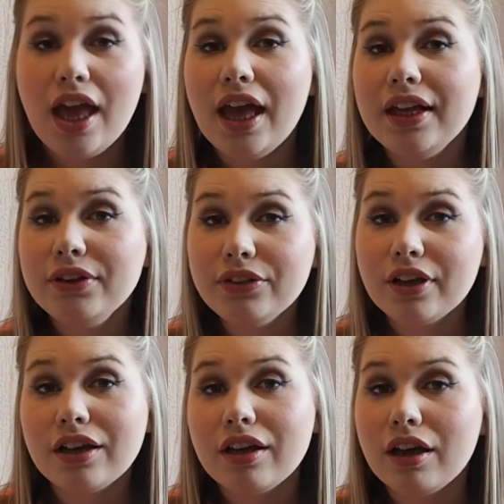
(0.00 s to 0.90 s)

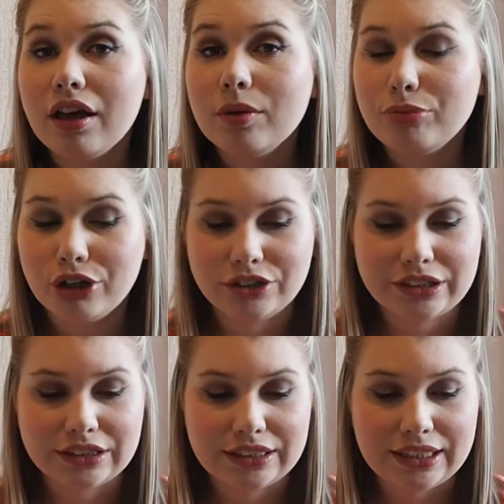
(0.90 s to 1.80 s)
Another
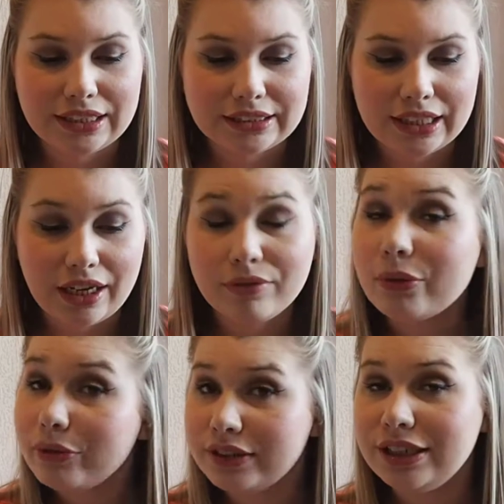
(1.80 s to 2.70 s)
product that I've
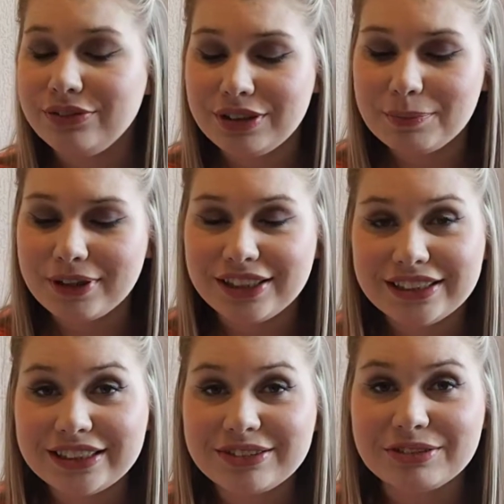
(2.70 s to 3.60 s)
already
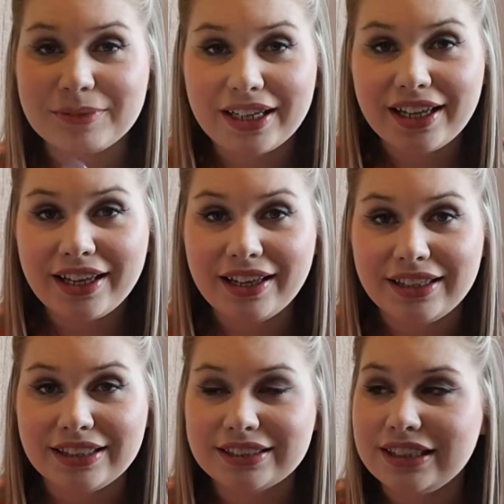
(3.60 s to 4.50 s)
repurchased for my hair
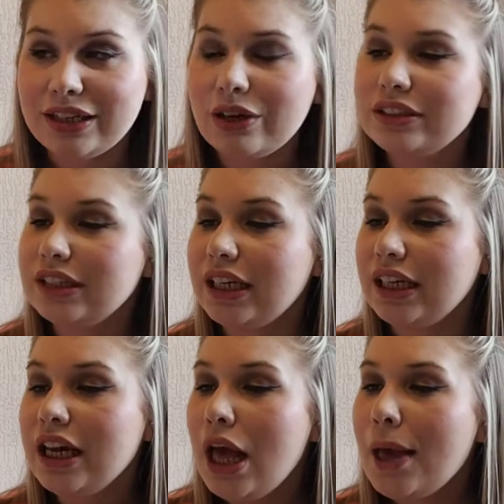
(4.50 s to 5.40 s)
is the
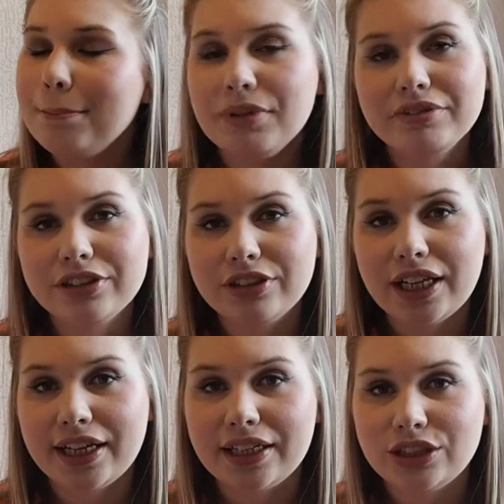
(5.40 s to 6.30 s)
Aussie Miracle
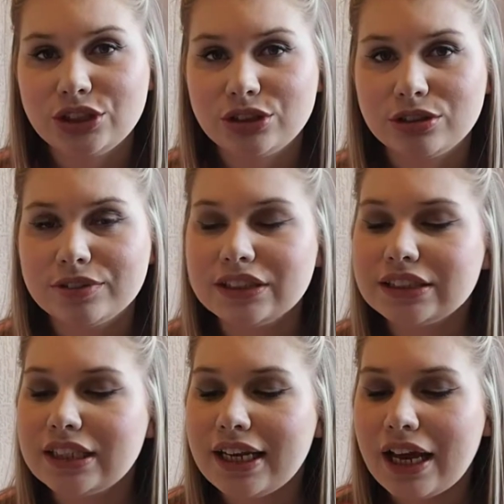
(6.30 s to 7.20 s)
Hair Insurance.
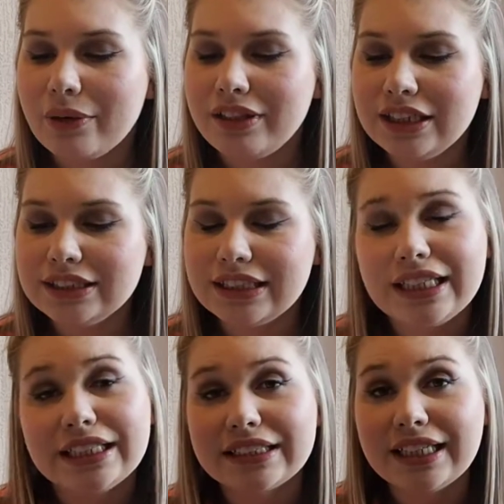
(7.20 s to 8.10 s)
Now this
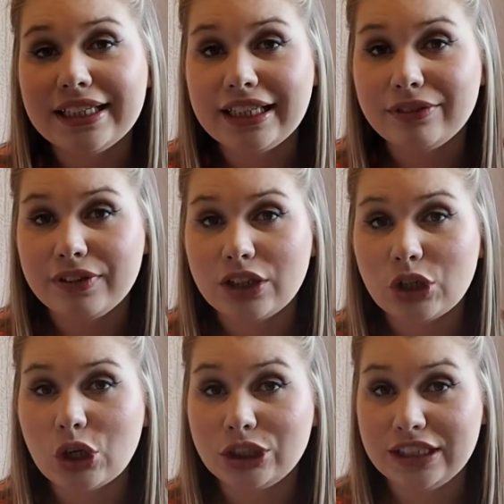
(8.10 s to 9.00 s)
is a leave-in
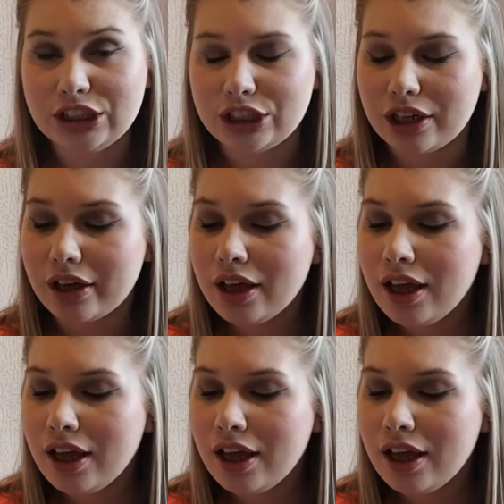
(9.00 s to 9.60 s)
conditioner,